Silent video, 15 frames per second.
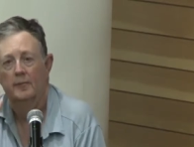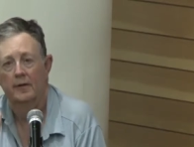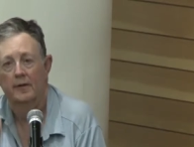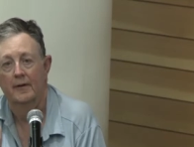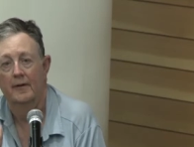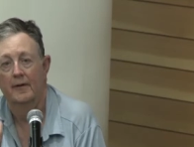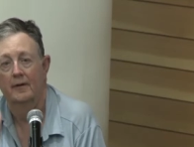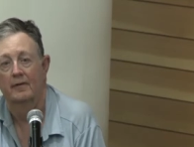
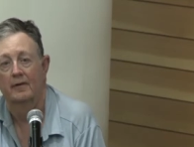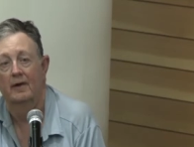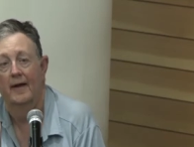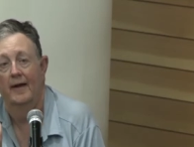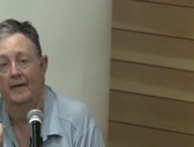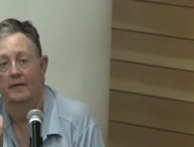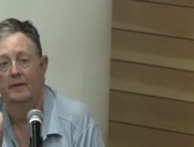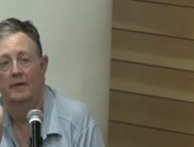Please
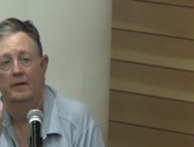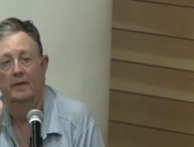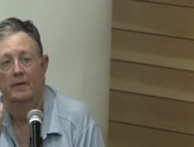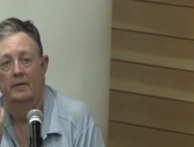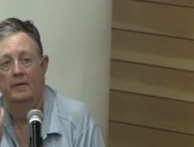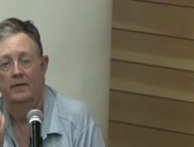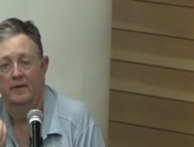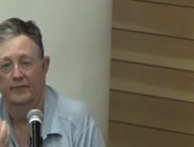let
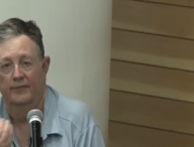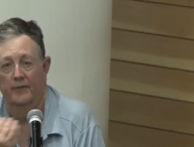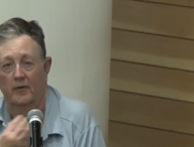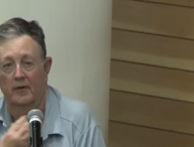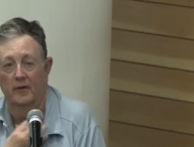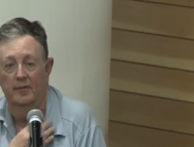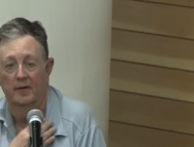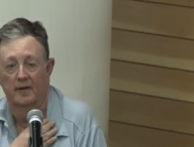the
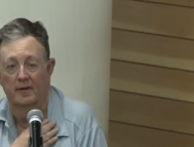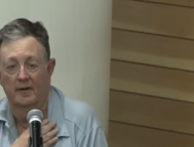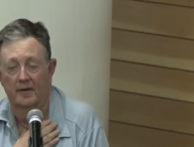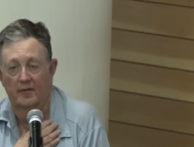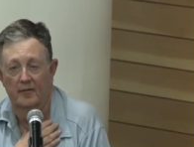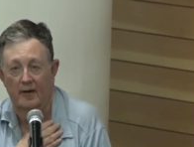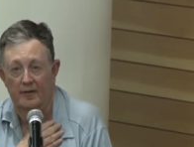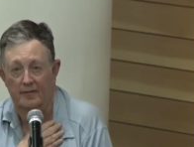affordability
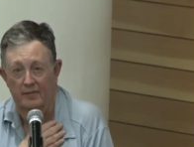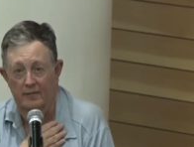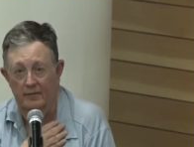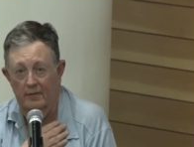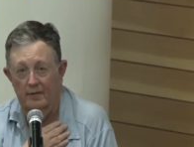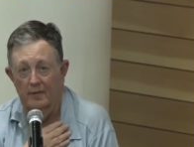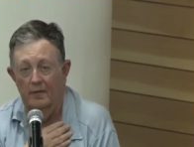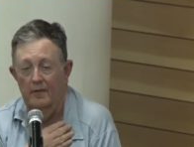
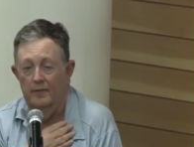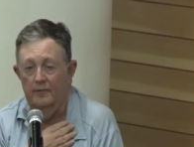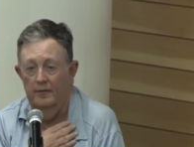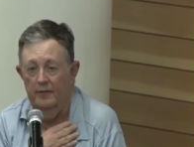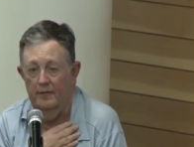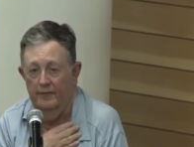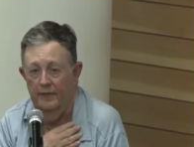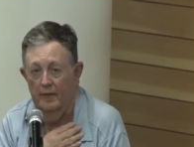crisis
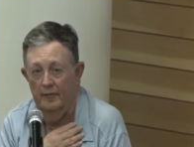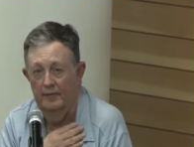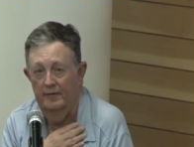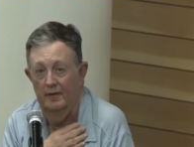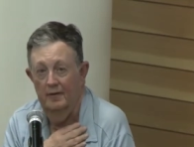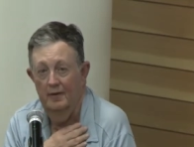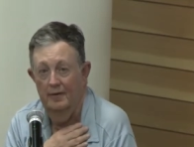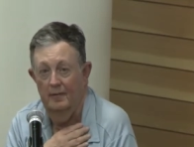for the
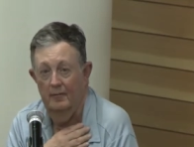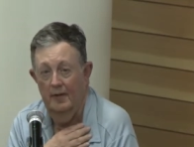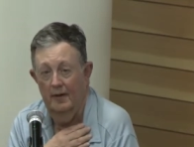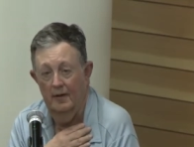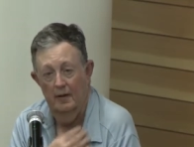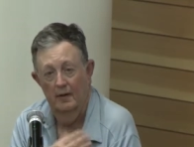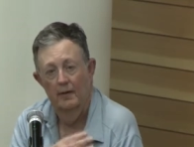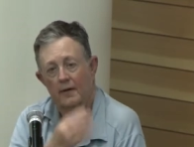folks into the
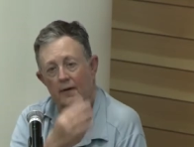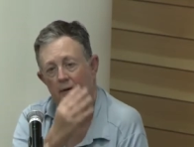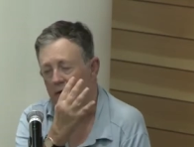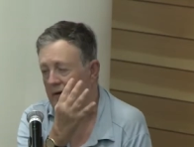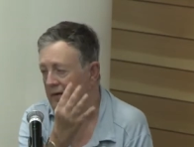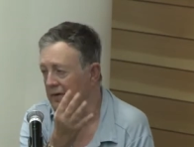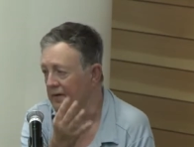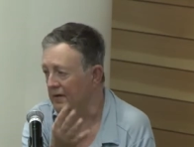middle,
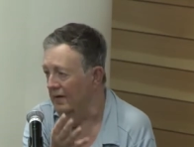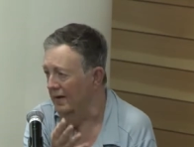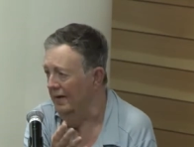into your